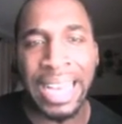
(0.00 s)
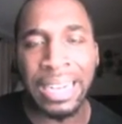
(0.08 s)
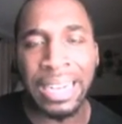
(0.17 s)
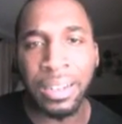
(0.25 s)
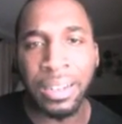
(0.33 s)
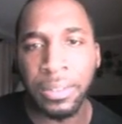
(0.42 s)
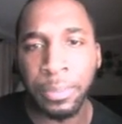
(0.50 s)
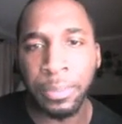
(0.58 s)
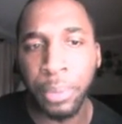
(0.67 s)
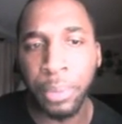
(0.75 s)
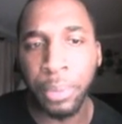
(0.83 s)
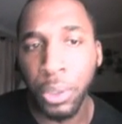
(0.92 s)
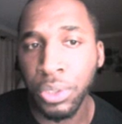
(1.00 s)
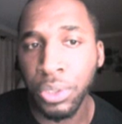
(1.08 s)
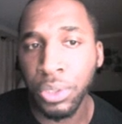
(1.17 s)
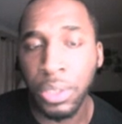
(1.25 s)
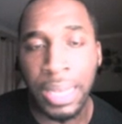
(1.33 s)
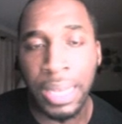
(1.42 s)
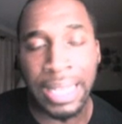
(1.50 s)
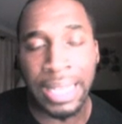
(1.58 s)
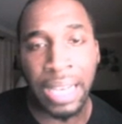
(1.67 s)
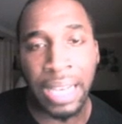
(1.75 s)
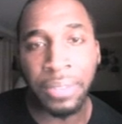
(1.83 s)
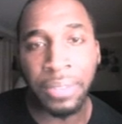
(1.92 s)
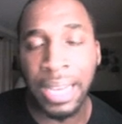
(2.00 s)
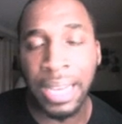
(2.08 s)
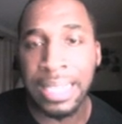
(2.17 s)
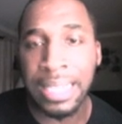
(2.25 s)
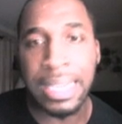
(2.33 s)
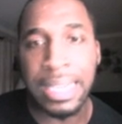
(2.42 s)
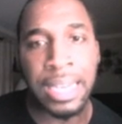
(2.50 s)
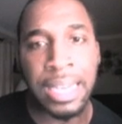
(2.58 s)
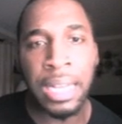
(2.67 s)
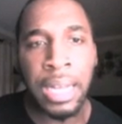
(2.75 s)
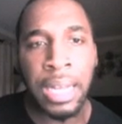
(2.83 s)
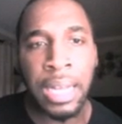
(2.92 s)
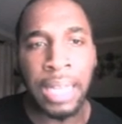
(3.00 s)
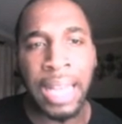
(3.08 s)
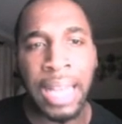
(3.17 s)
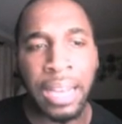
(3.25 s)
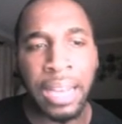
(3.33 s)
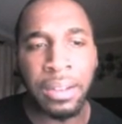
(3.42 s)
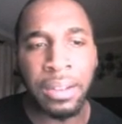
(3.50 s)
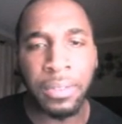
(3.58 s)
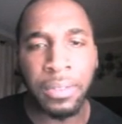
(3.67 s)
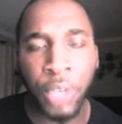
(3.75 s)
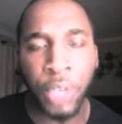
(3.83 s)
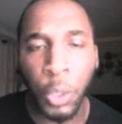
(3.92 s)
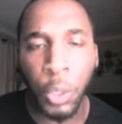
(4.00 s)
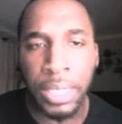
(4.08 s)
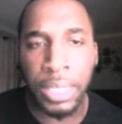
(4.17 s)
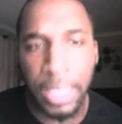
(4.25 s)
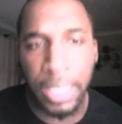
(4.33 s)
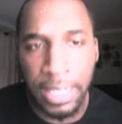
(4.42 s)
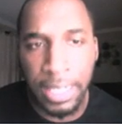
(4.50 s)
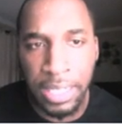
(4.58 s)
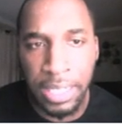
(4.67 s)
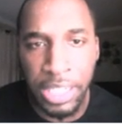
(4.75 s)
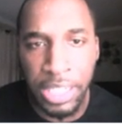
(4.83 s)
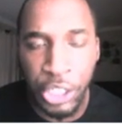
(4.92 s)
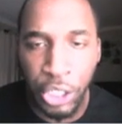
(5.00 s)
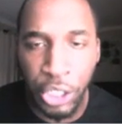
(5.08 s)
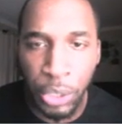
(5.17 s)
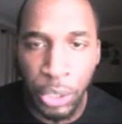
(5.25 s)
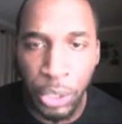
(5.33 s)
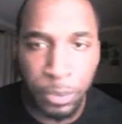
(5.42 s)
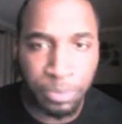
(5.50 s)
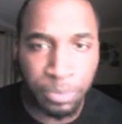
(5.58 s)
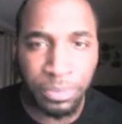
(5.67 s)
of pros to it, a lot of content, a lot of golden nuggets to teach you